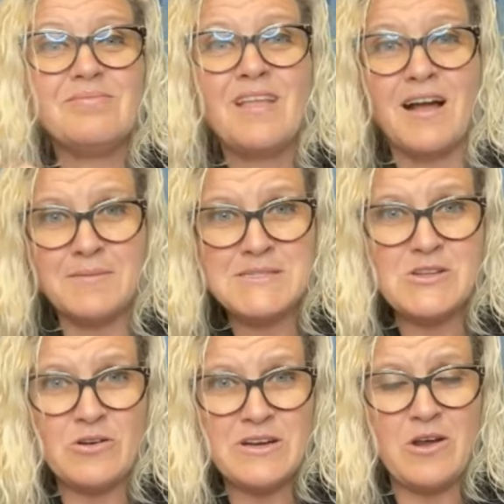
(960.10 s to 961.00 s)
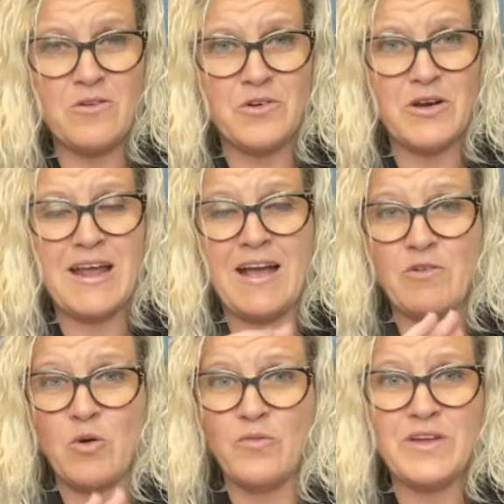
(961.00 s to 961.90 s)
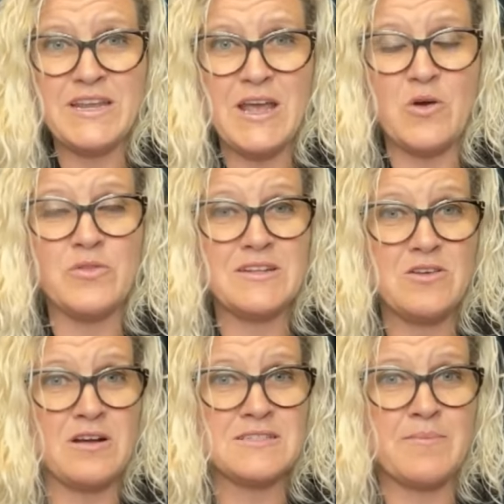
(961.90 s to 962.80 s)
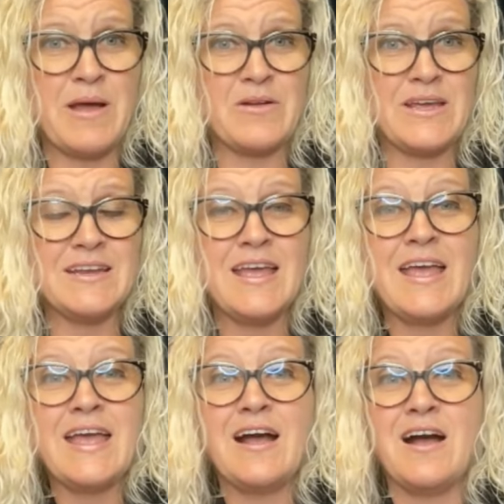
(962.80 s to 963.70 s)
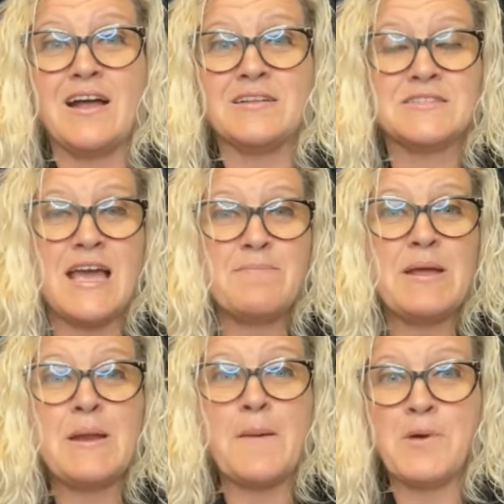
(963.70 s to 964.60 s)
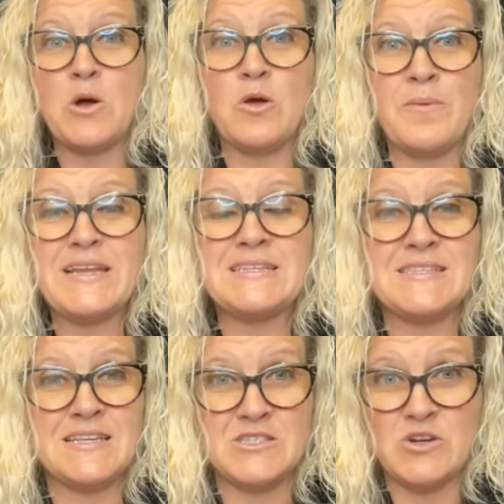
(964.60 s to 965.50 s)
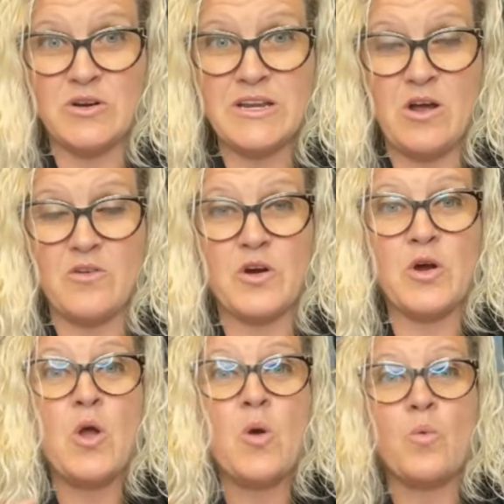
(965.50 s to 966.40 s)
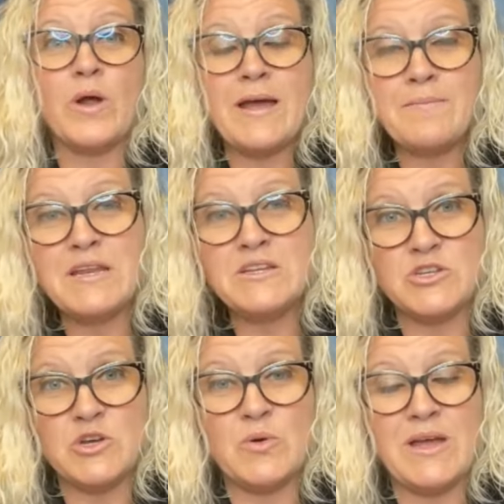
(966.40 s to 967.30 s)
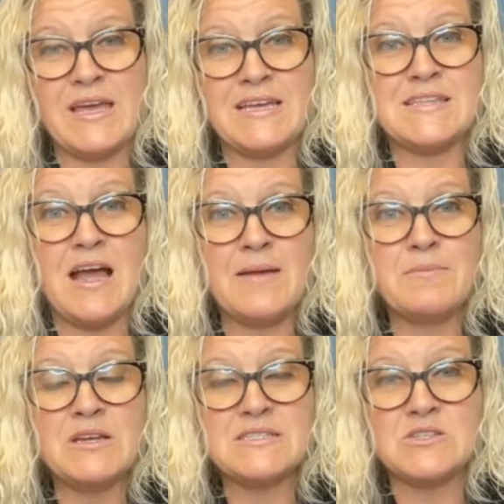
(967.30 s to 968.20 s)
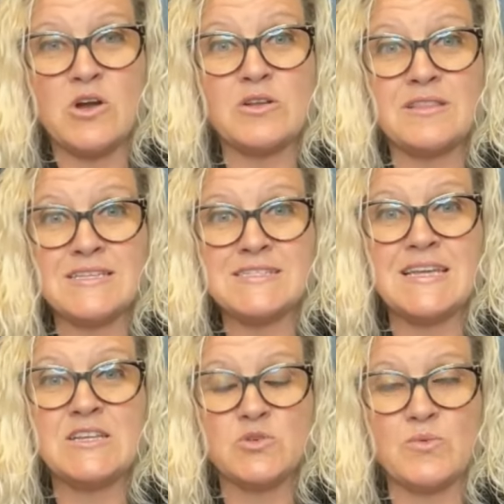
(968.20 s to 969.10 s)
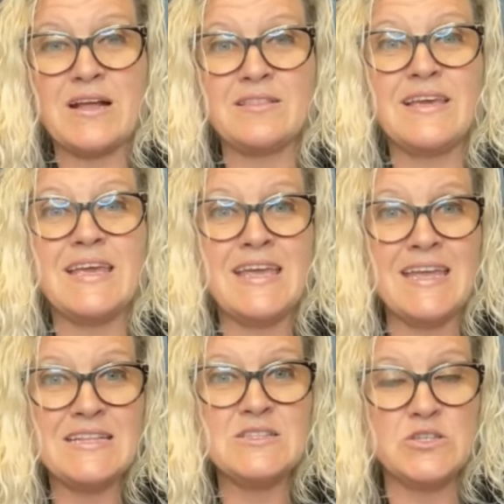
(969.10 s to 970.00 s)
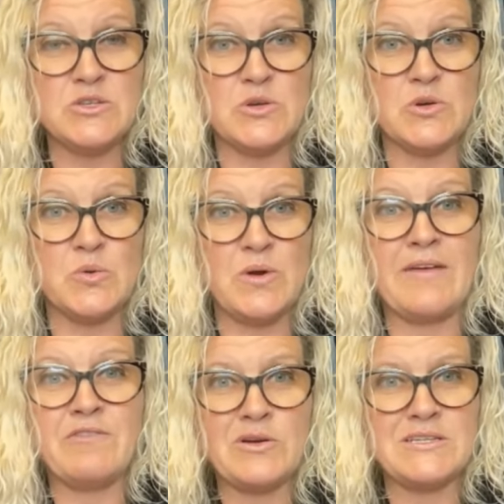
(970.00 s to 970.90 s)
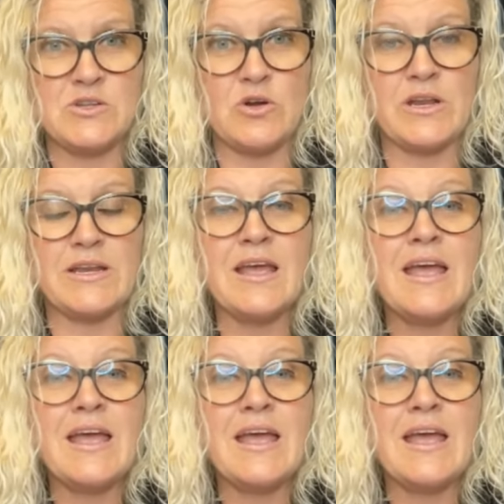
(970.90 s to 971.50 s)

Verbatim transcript: I'm starting over and I have a whole video that talks about it. Uh, type in Bolo Buddies starting over. What I'm going to do is I'm going to start listing directly into, I've already started,